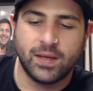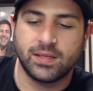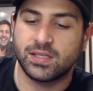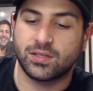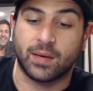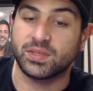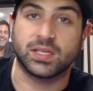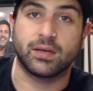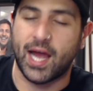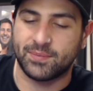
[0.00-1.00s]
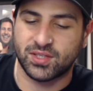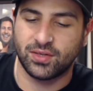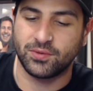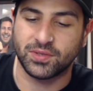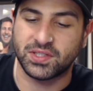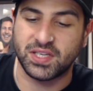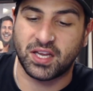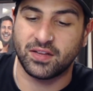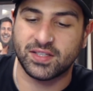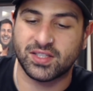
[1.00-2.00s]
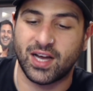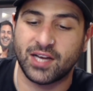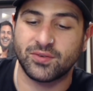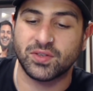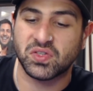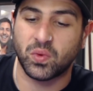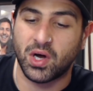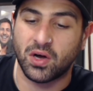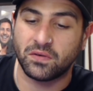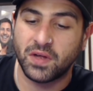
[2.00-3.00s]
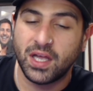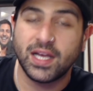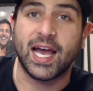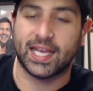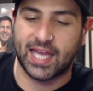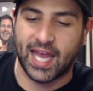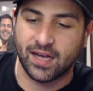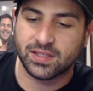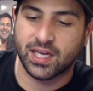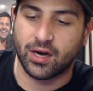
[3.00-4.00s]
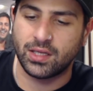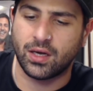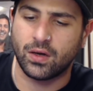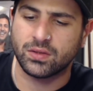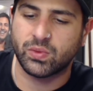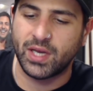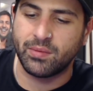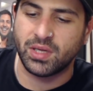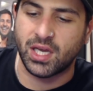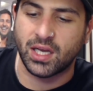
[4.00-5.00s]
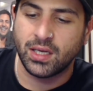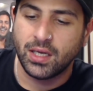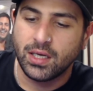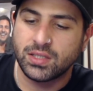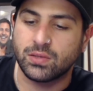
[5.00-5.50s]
These numbers are absolutely ridiculous. So 112 accounts currently hold 20 million to